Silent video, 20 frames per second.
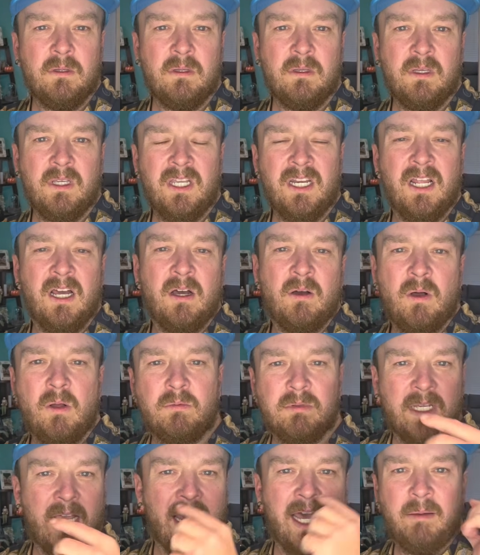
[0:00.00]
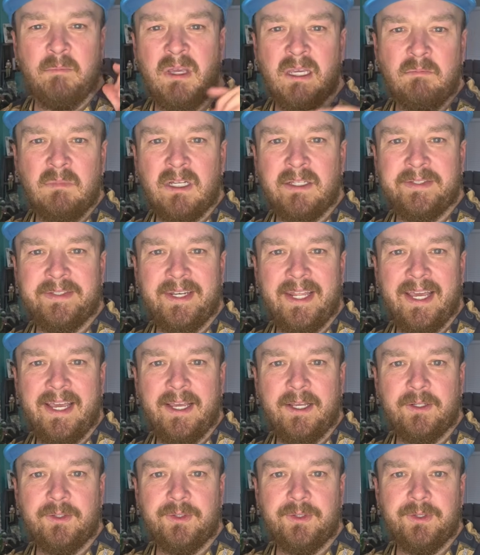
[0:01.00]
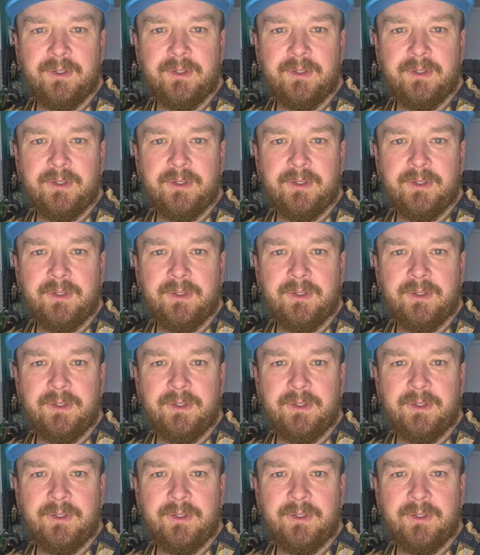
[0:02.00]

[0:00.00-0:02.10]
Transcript: You know, old guy, big mustache.